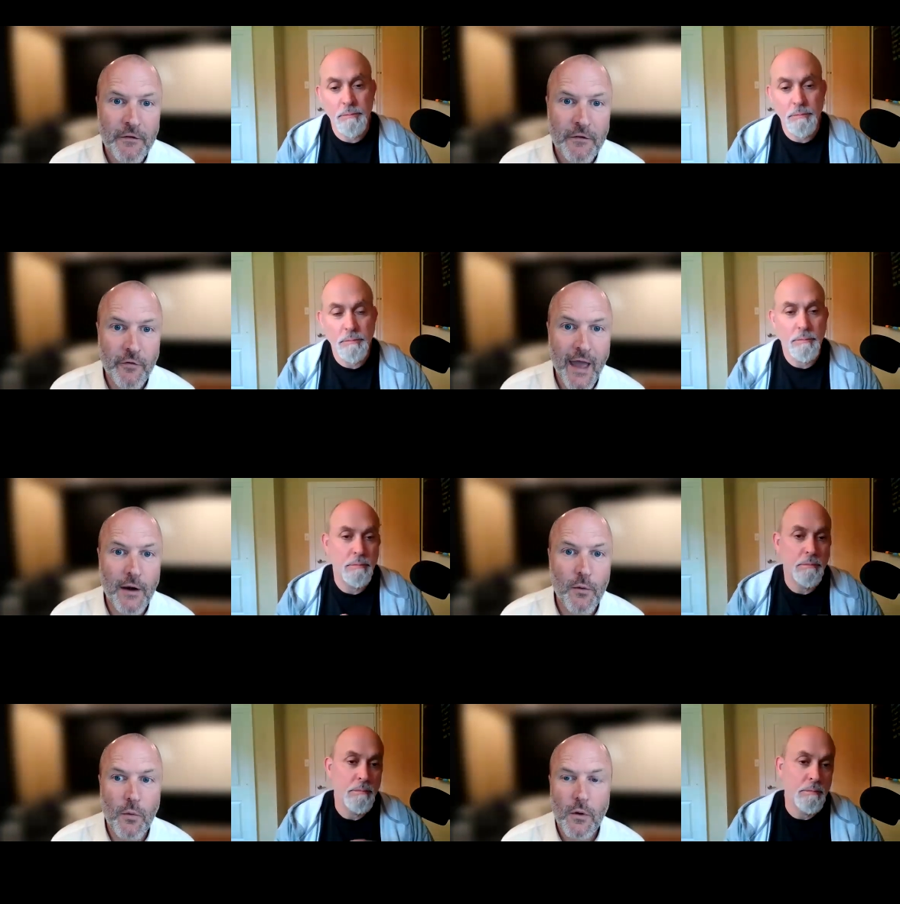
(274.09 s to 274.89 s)
Speaker 1: so
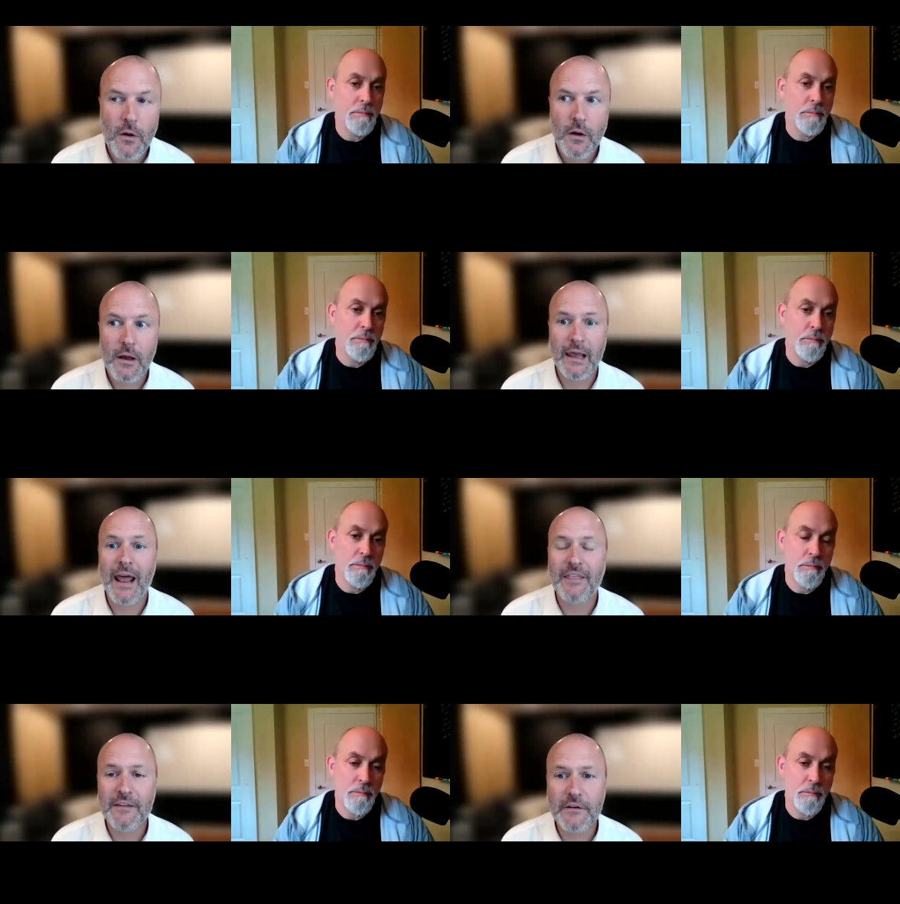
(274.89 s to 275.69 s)
that and
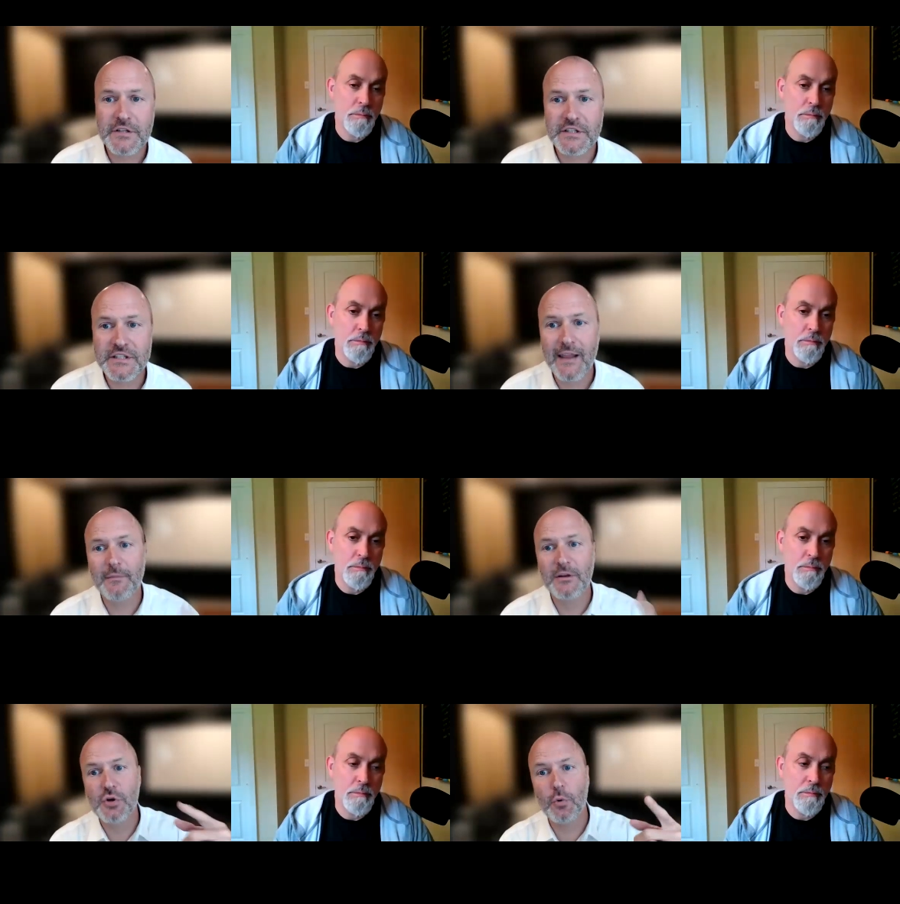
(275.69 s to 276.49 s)
I think there's a
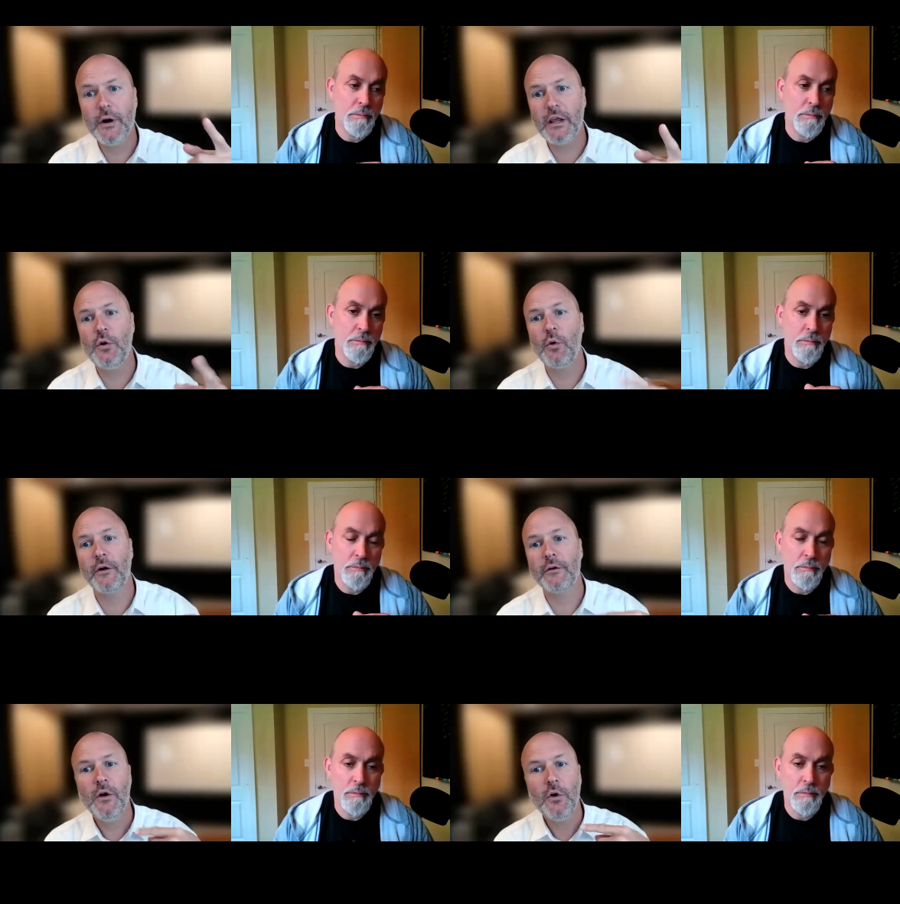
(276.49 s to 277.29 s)
silent majority who
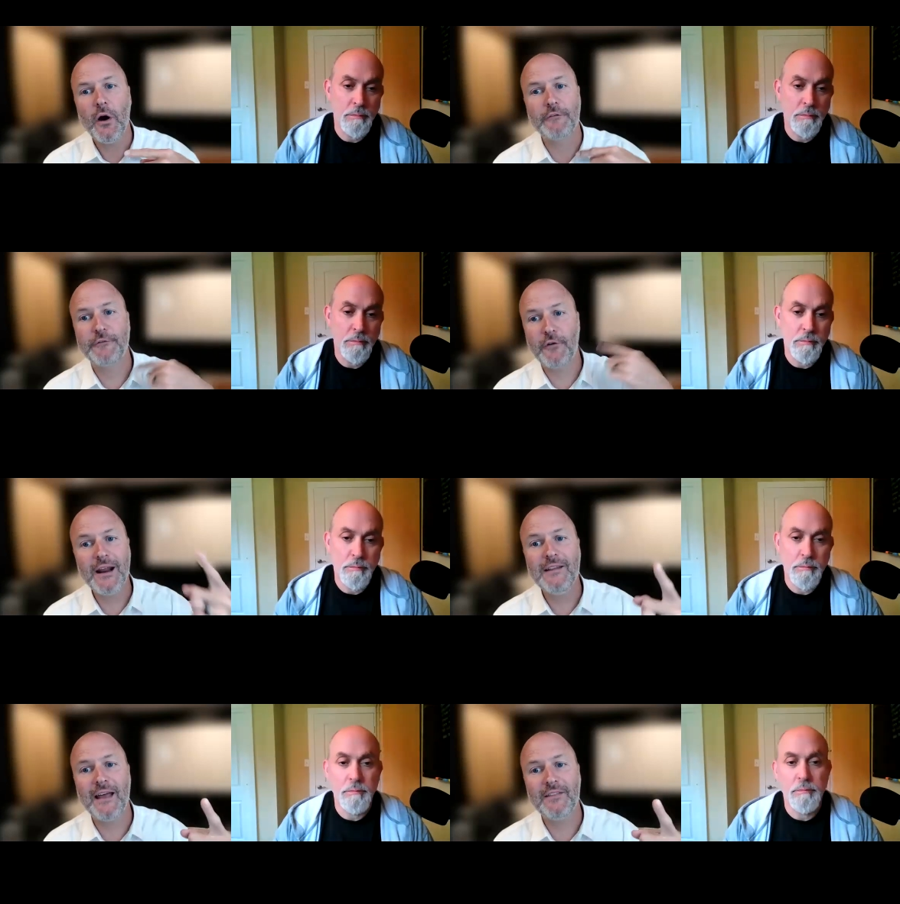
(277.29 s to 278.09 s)
are
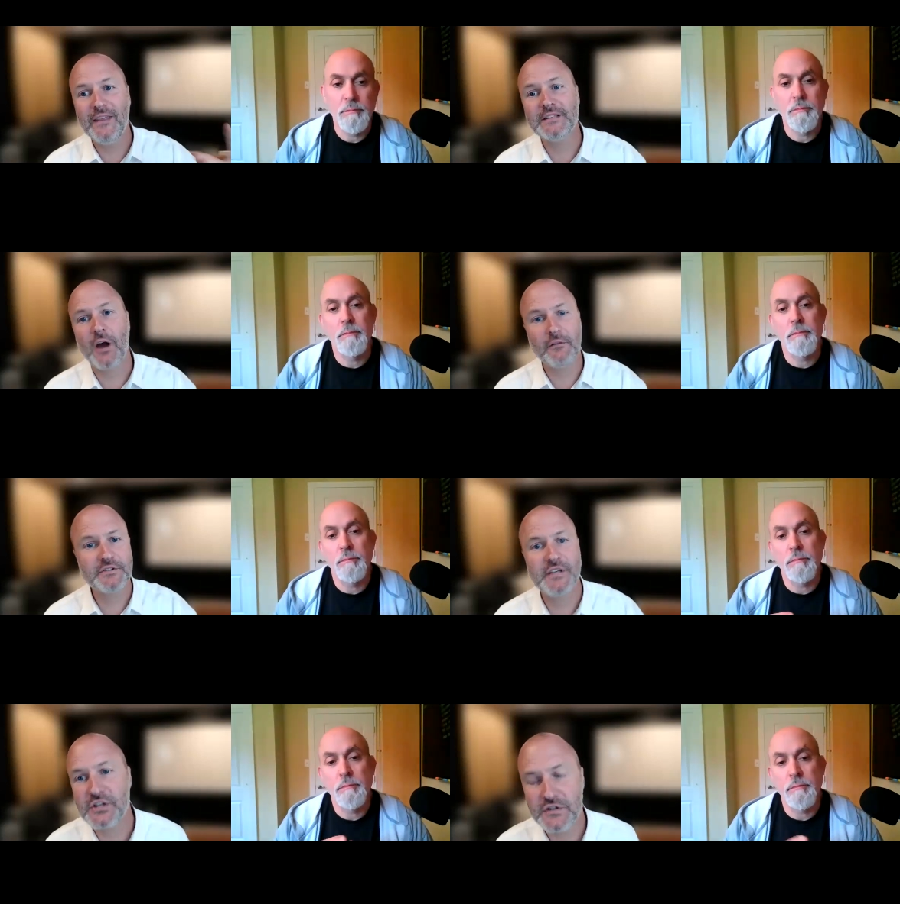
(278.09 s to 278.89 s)
afraid that these
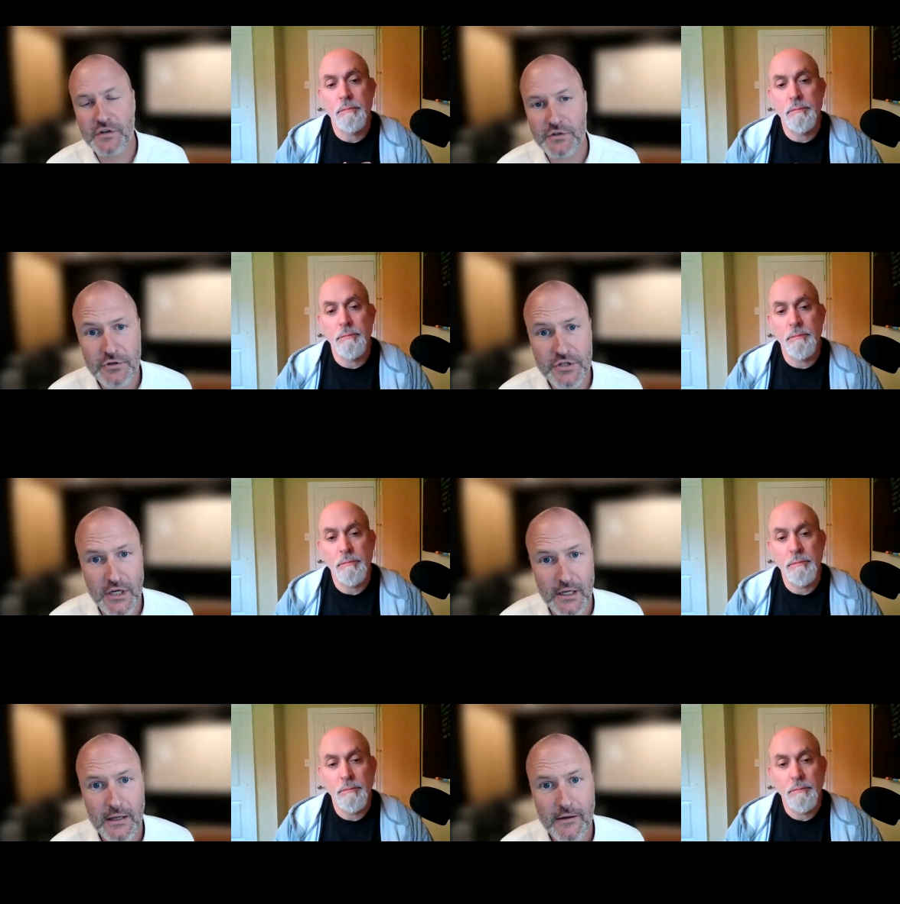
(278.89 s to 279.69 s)
conversations are
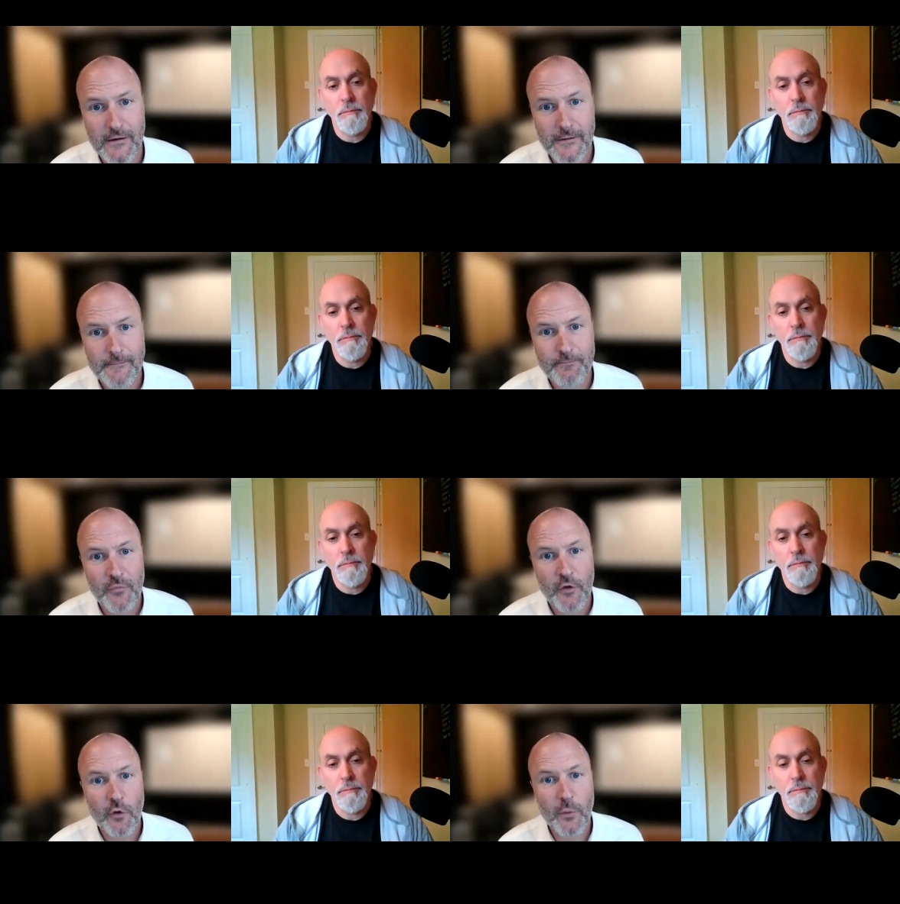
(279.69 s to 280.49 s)
douchey
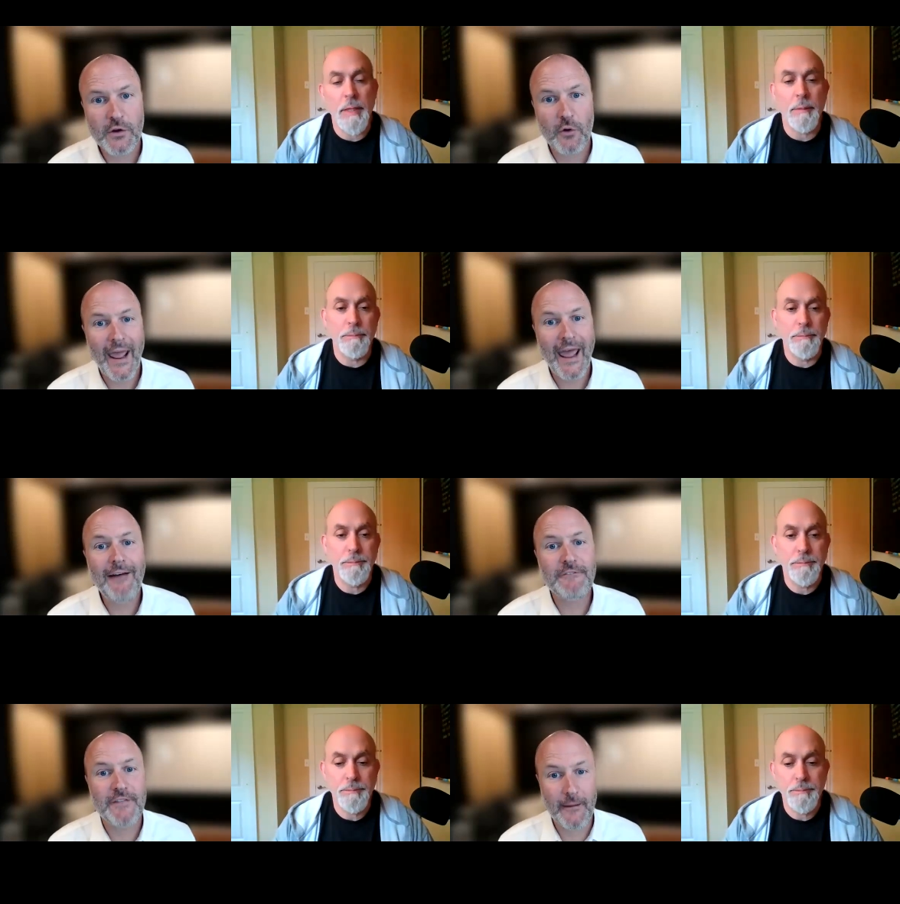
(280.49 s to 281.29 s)
so we don't yeah.
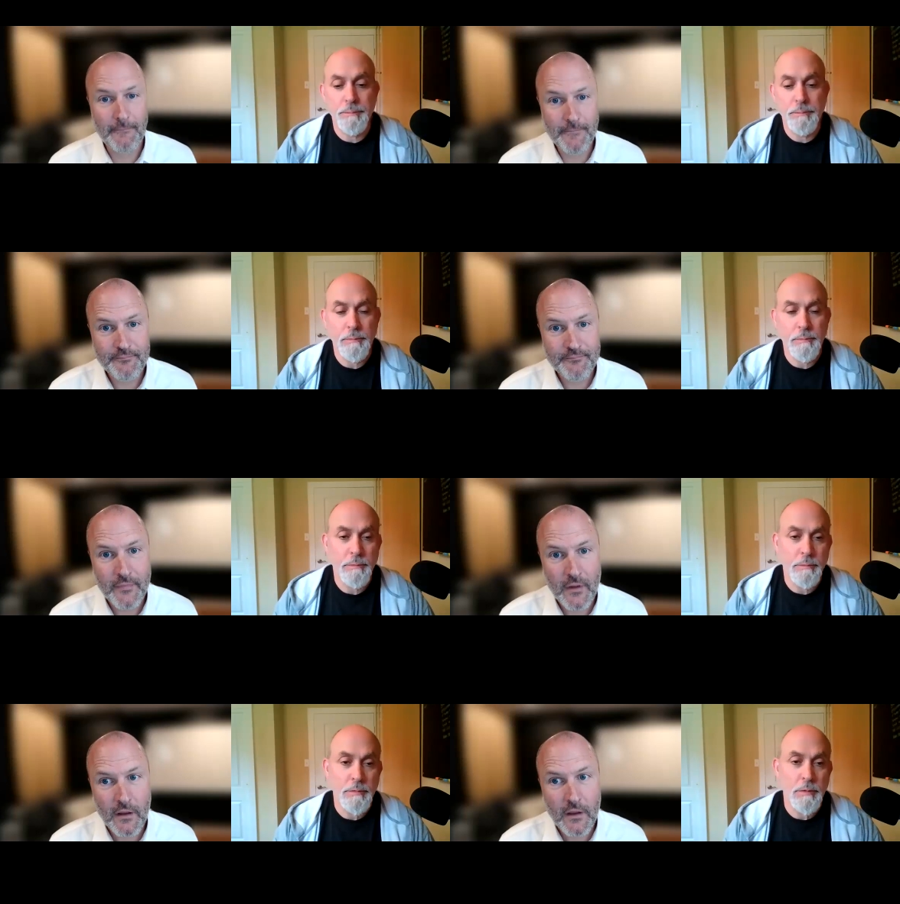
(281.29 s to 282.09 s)
have them.
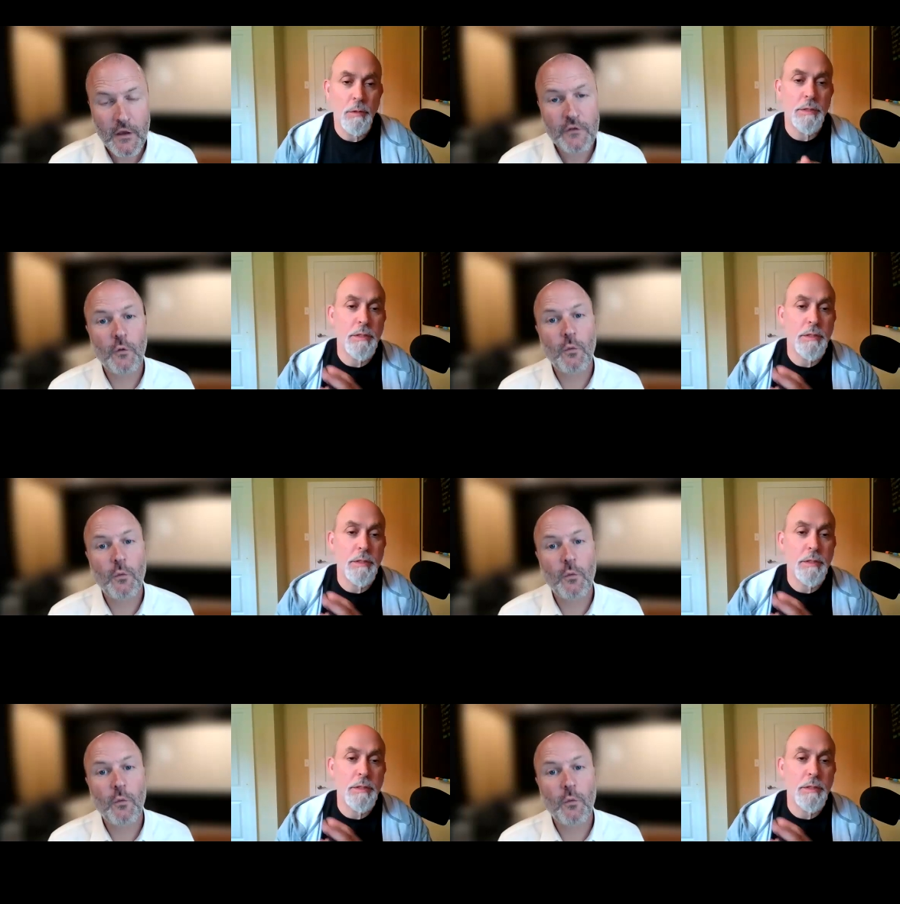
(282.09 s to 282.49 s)
Well, so